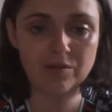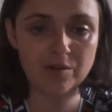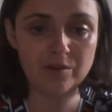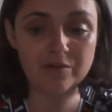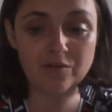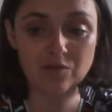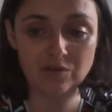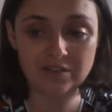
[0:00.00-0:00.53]

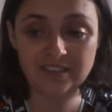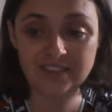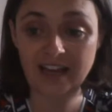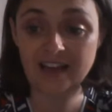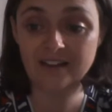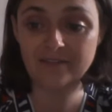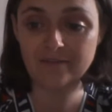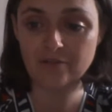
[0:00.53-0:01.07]
although, of course,
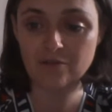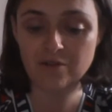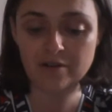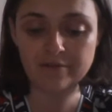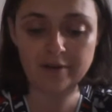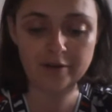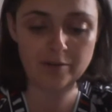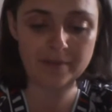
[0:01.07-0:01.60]
sad for
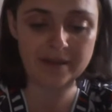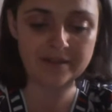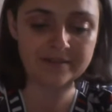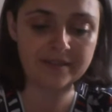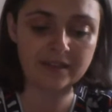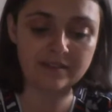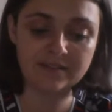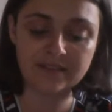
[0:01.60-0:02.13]
Corona beer
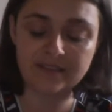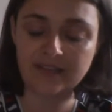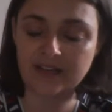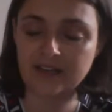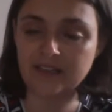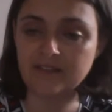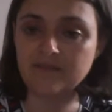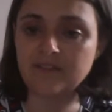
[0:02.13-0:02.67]
sales
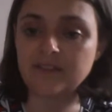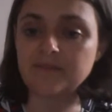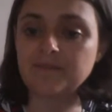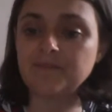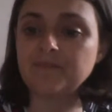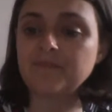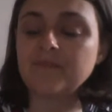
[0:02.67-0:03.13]
executives.